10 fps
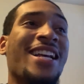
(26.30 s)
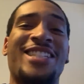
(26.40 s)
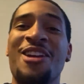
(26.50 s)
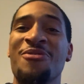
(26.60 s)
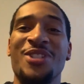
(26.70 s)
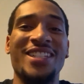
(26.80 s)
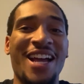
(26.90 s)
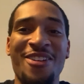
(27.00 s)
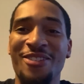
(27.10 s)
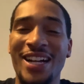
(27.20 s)
that shit was
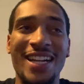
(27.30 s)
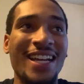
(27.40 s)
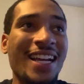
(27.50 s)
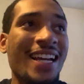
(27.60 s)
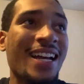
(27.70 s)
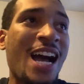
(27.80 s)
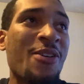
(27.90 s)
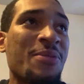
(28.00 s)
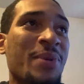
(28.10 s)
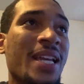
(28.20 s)
not right. I would
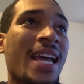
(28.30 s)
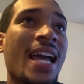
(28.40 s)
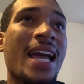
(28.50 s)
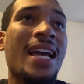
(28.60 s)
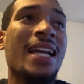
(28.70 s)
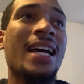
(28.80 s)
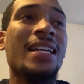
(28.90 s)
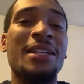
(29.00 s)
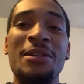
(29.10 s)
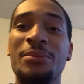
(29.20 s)
have been at
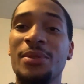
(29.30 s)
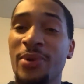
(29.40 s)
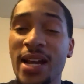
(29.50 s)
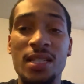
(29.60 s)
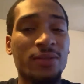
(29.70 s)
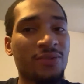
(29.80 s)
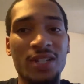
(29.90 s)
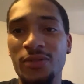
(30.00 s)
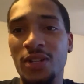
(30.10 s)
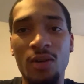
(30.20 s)
goddamn the practice. First
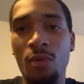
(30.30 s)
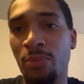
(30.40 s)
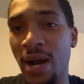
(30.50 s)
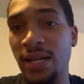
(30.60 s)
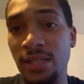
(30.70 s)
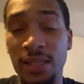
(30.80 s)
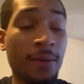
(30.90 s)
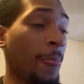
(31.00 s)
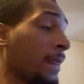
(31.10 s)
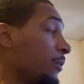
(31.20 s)
of all, no more practice.
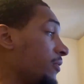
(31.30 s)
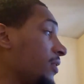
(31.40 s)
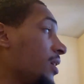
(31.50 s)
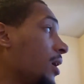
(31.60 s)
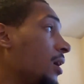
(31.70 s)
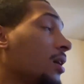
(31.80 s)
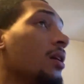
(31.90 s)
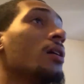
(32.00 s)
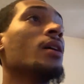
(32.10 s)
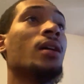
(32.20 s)
We finna
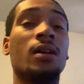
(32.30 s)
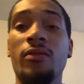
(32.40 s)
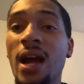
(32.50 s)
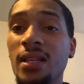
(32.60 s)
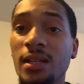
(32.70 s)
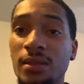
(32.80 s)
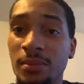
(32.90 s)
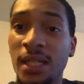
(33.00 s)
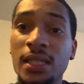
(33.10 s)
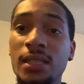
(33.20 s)
uh rally up some
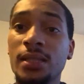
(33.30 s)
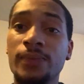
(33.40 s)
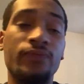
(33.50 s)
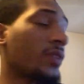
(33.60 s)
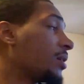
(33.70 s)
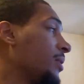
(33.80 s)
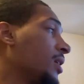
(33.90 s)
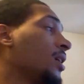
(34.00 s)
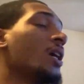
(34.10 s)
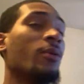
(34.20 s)
niggas. You know what I
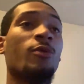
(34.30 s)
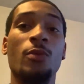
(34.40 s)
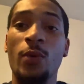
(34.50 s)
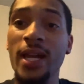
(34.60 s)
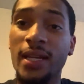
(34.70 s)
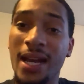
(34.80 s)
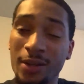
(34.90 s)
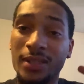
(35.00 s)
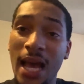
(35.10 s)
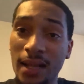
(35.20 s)
mean? We gonna be waiting
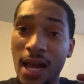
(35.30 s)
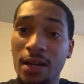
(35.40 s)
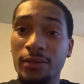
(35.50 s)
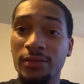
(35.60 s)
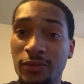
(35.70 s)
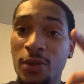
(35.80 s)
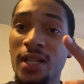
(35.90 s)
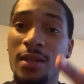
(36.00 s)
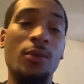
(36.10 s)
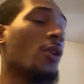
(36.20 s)
outside the locker room for
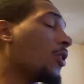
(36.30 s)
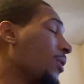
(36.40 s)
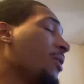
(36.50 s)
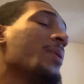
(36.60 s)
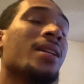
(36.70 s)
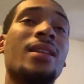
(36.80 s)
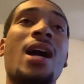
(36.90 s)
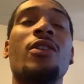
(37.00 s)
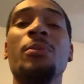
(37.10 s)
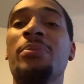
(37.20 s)
him. Or whenever we get in the
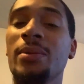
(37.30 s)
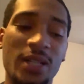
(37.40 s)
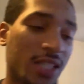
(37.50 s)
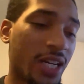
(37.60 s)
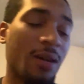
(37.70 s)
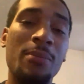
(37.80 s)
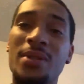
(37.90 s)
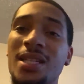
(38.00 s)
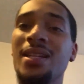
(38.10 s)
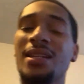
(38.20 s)
locker room, pick the chair I'm
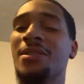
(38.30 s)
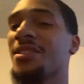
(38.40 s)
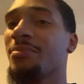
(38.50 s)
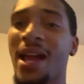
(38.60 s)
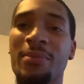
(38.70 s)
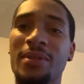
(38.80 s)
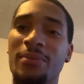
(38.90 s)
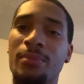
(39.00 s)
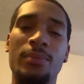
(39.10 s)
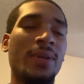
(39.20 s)
sitting in and smack him.
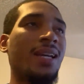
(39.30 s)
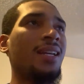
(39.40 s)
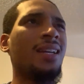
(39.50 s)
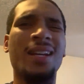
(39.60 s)
In, man,